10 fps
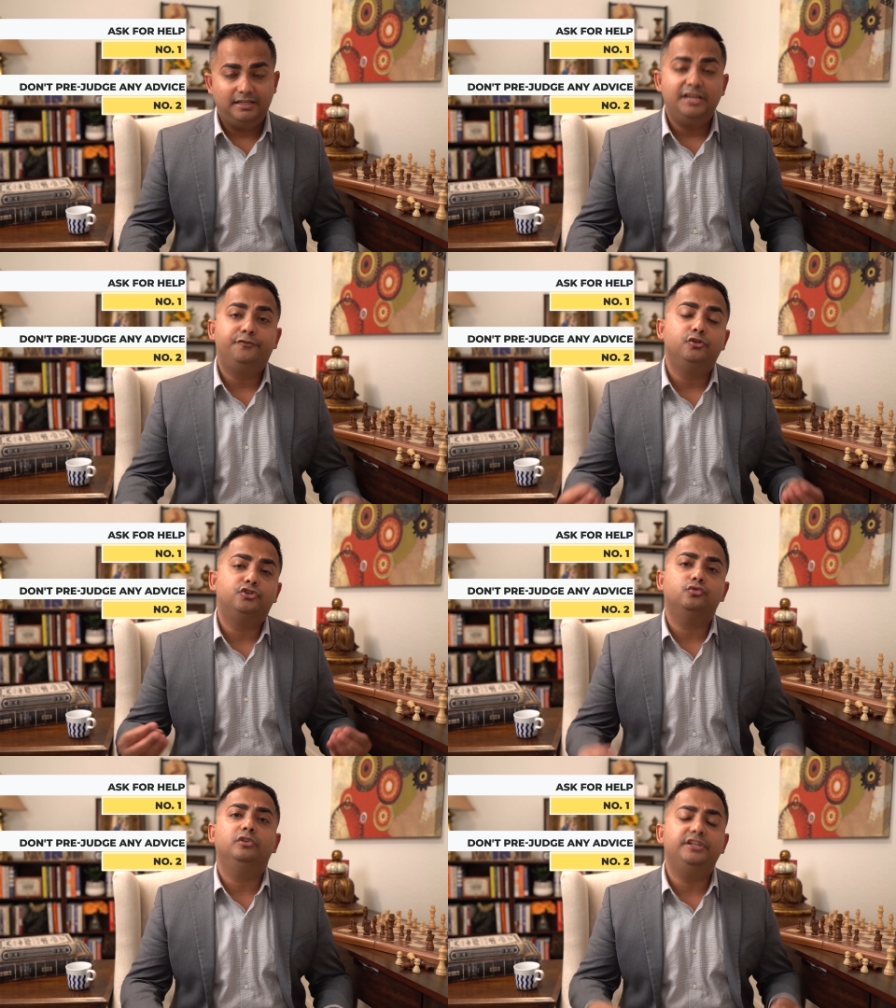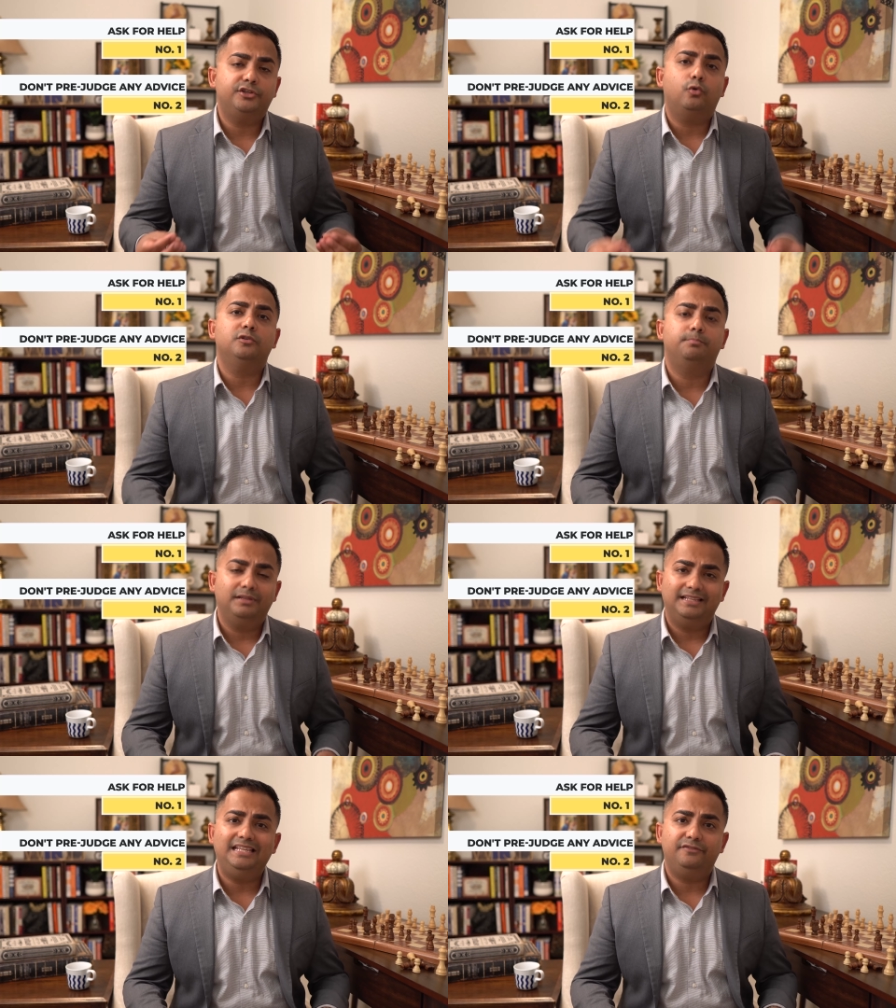If you truly don't
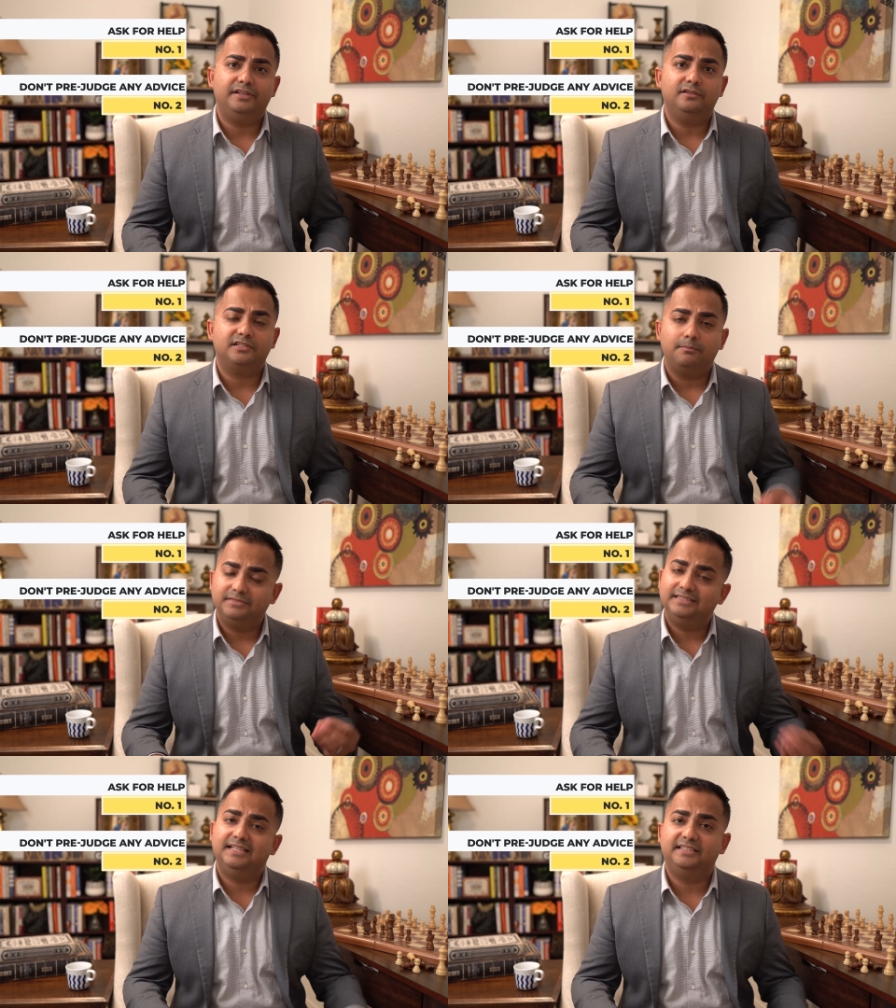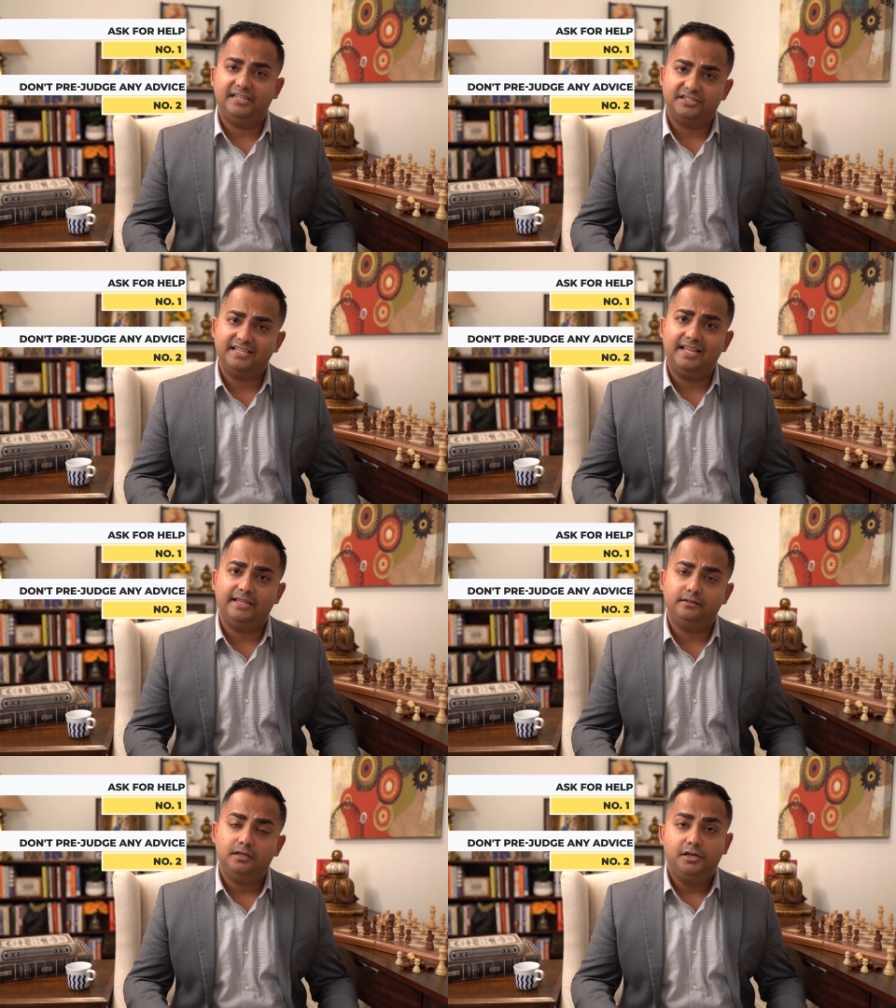believe in something that they're
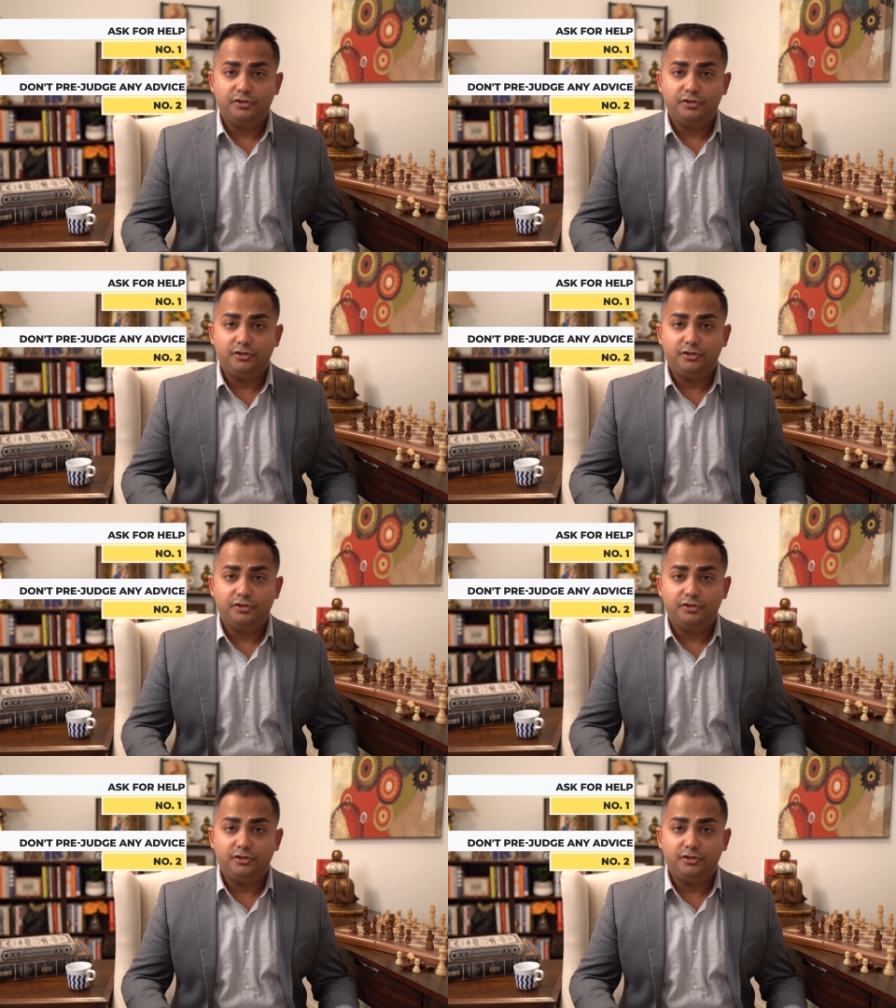saying,